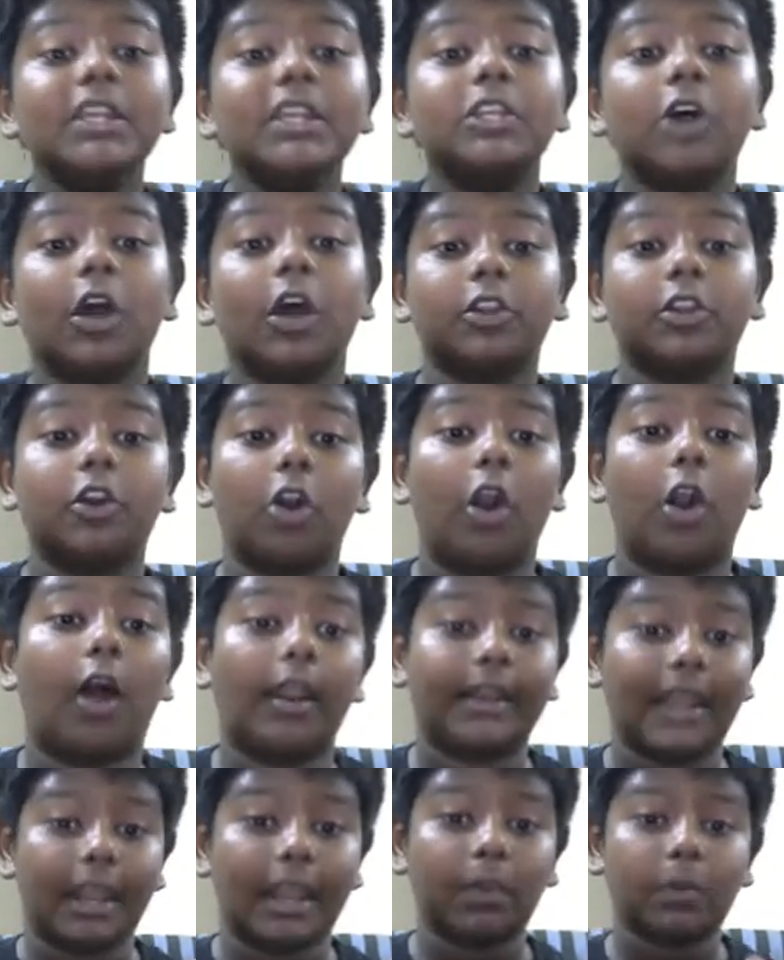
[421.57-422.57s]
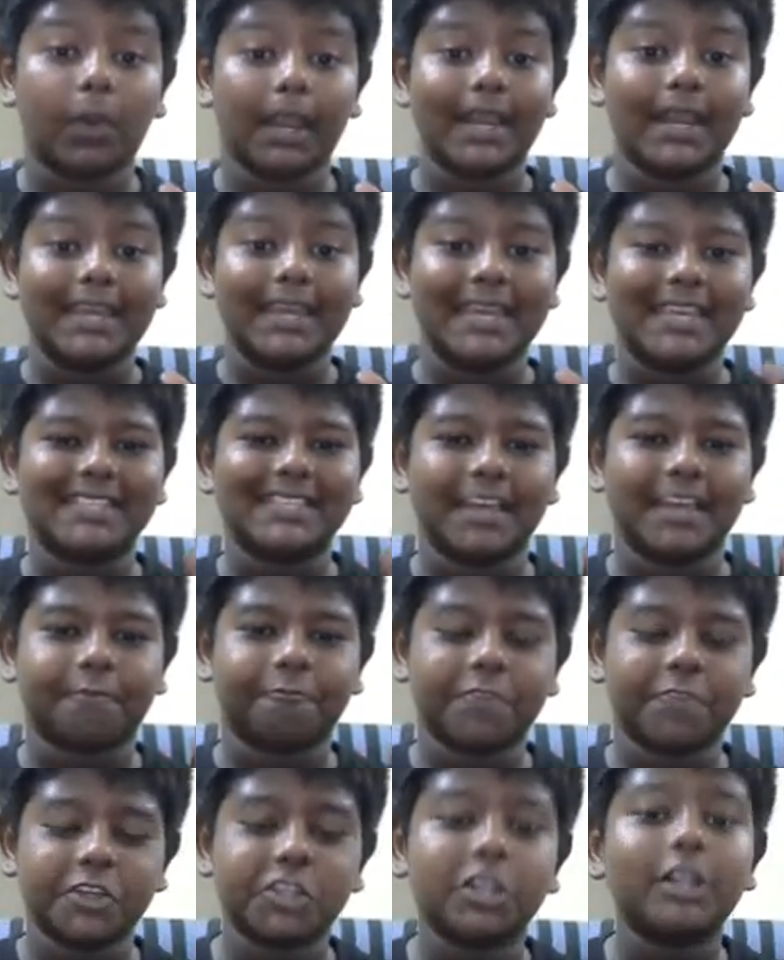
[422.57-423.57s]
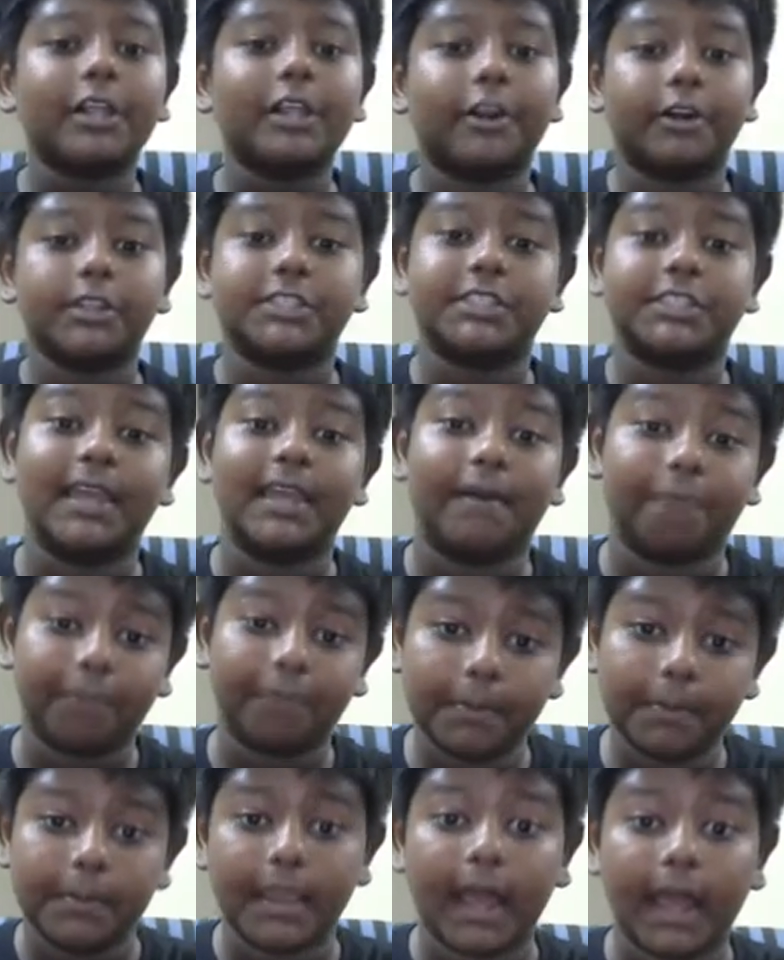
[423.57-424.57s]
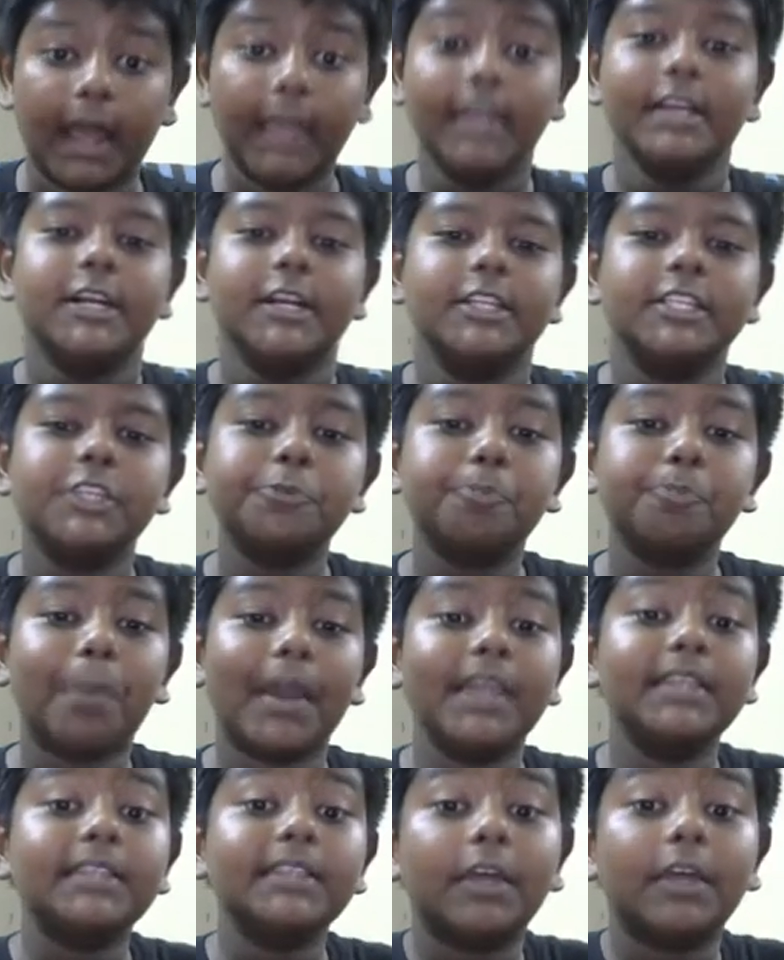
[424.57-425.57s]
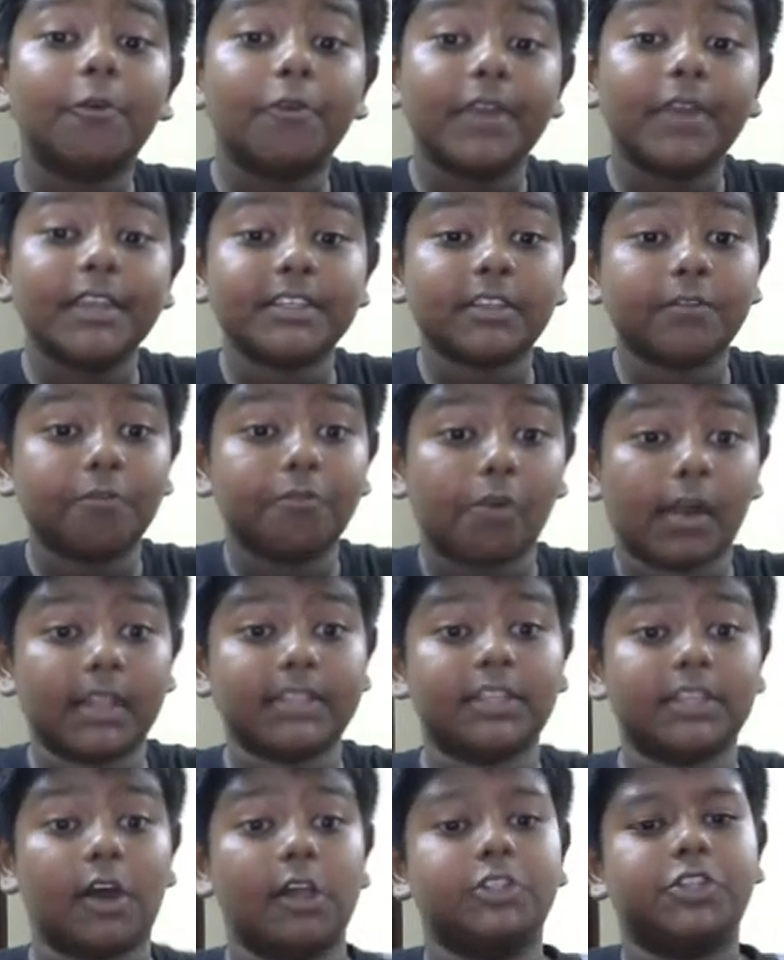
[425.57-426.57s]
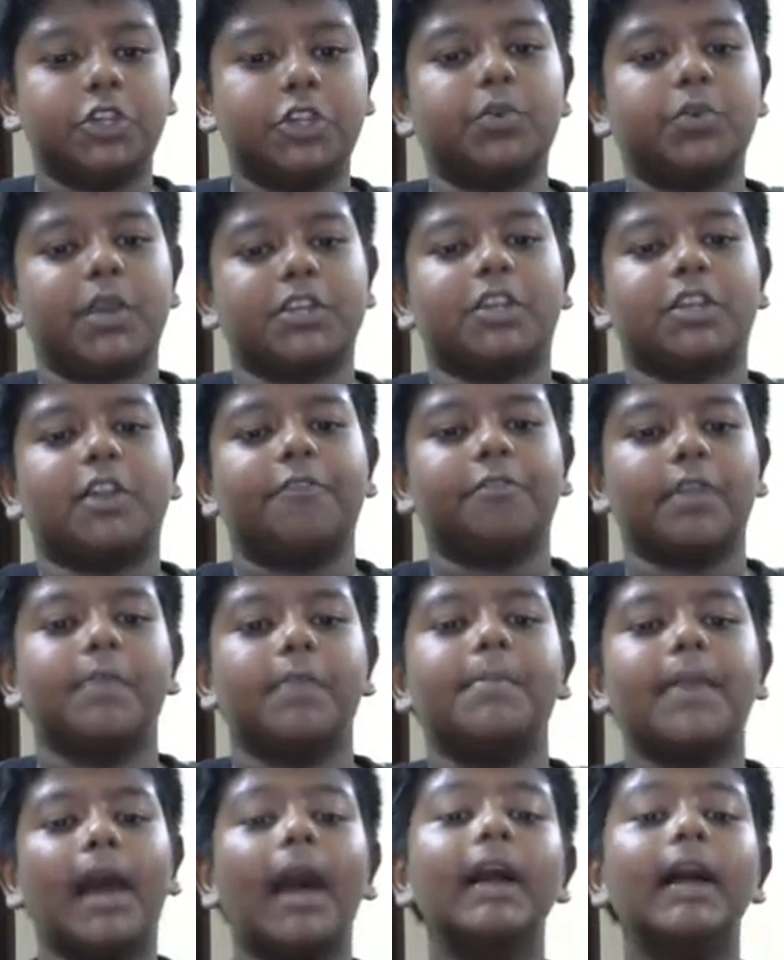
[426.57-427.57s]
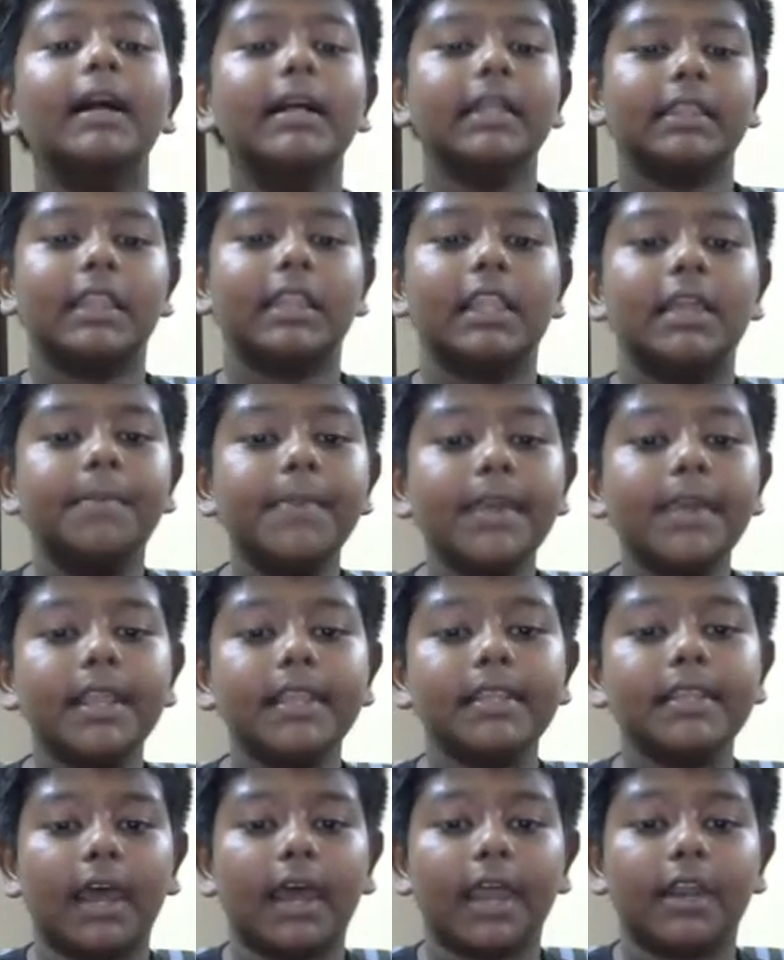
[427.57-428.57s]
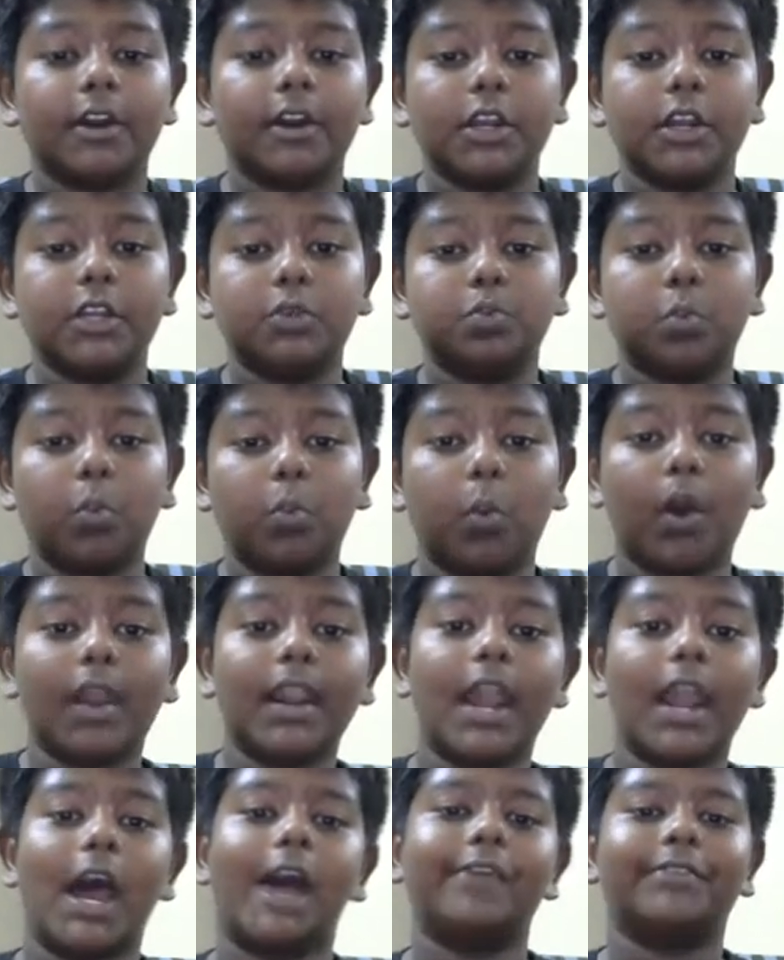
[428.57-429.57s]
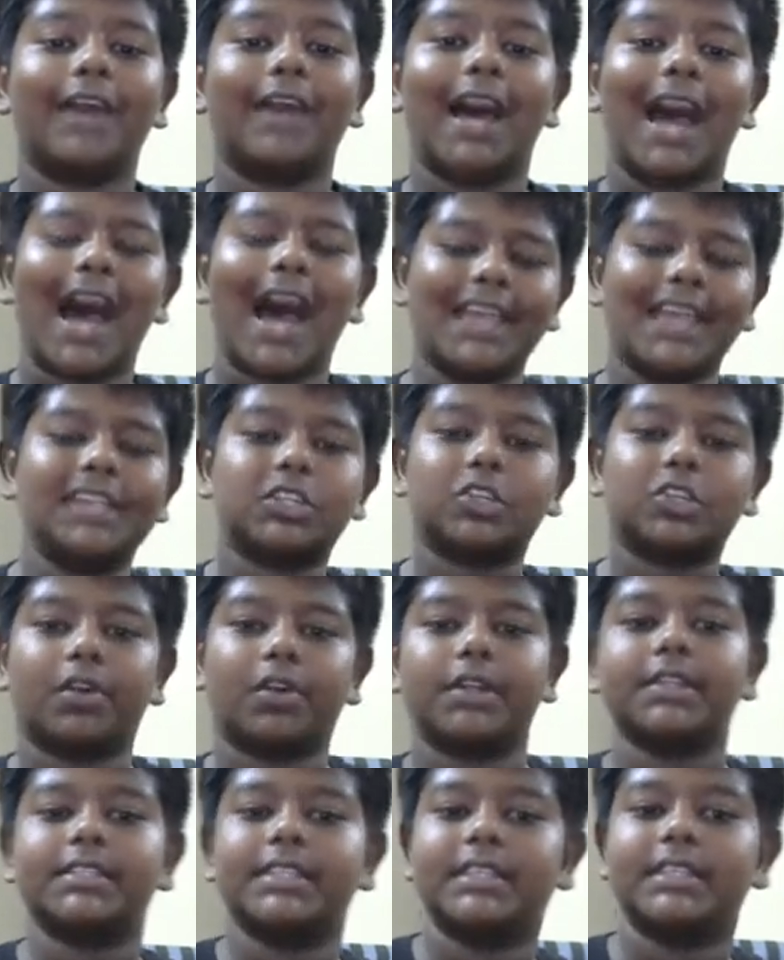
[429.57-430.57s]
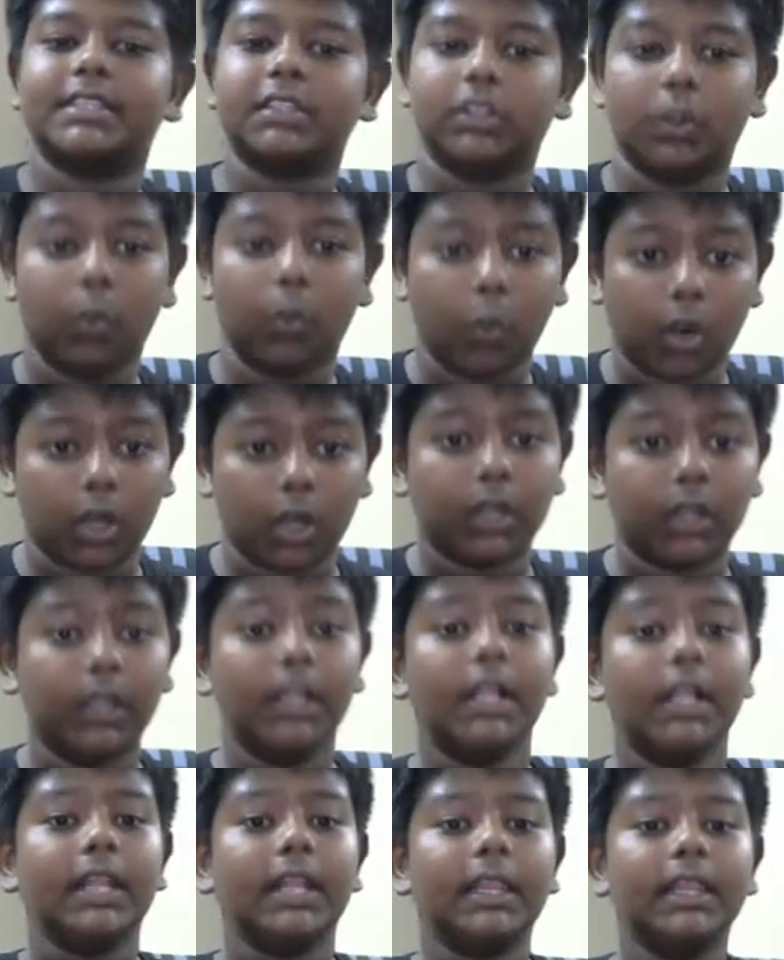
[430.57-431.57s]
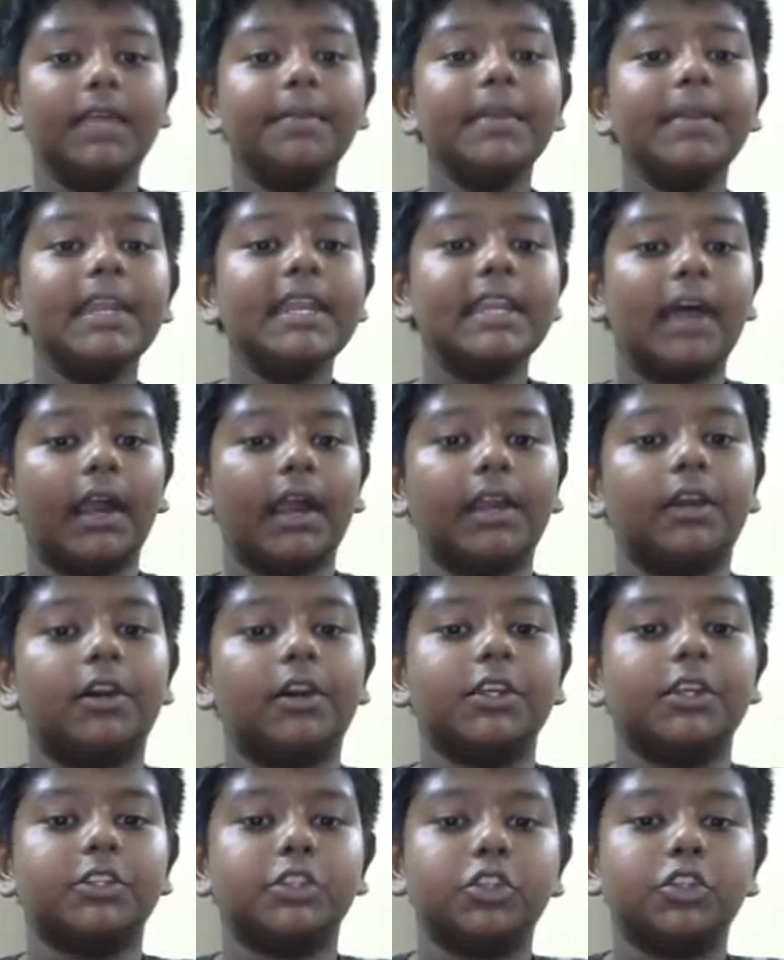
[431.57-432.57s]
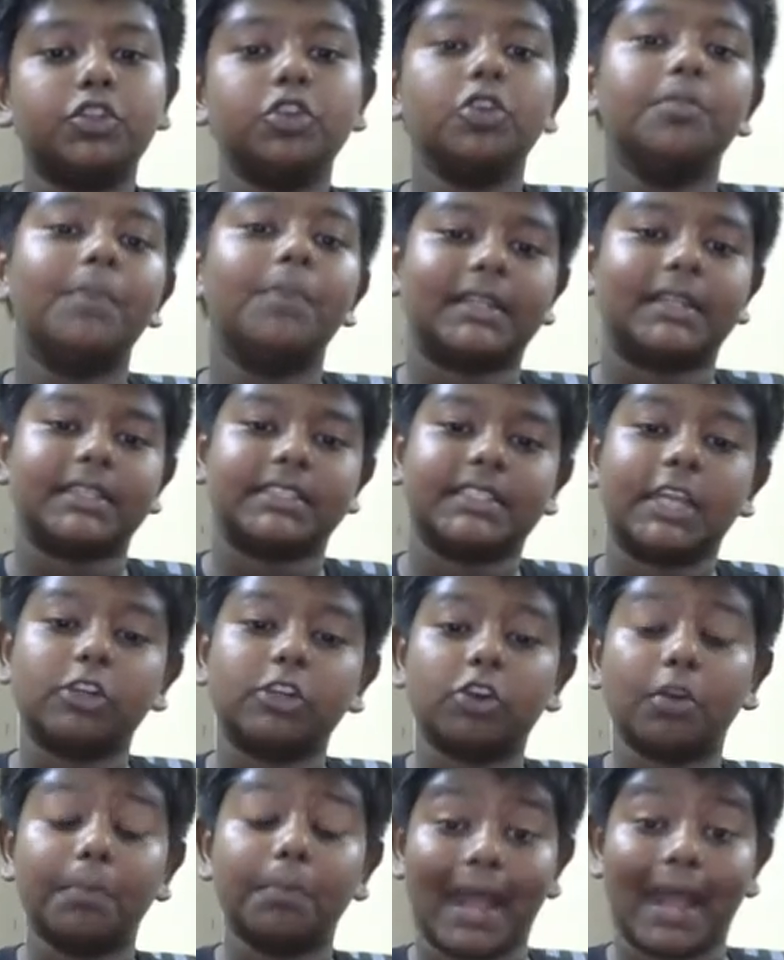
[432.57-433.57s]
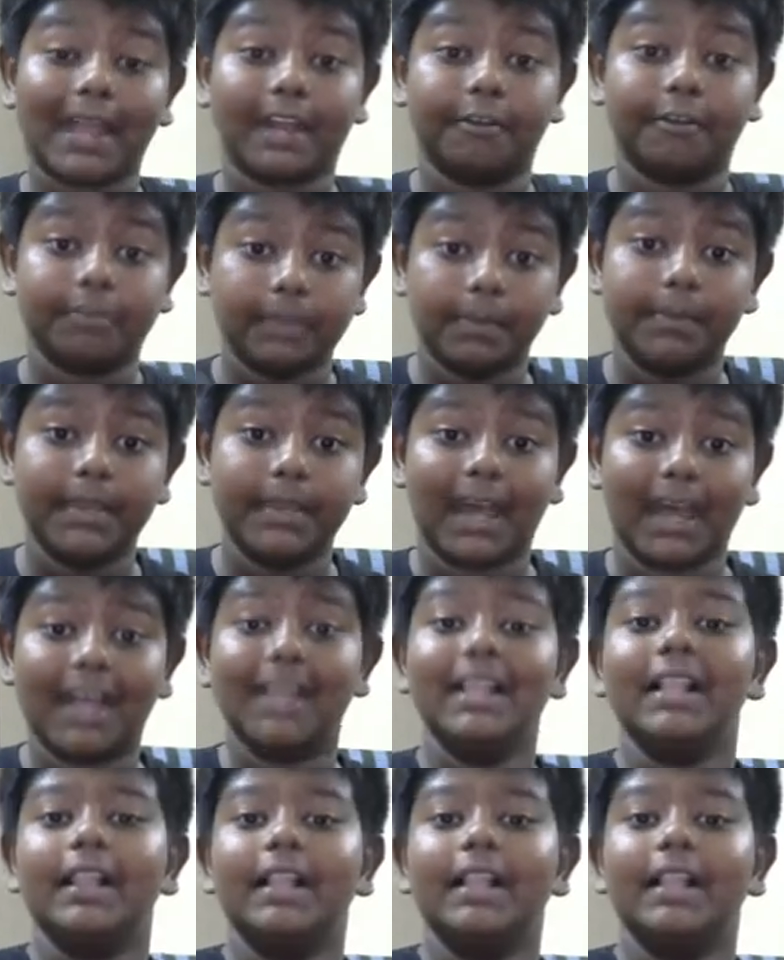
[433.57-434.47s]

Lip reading: Dollar, or LYD, is the official currency of Libya. Despite the recent volatile situation of Libya, the Libyan dinar is one of the highest currencies in the world. Libyan dinar is issued by the Central Bank of Libya.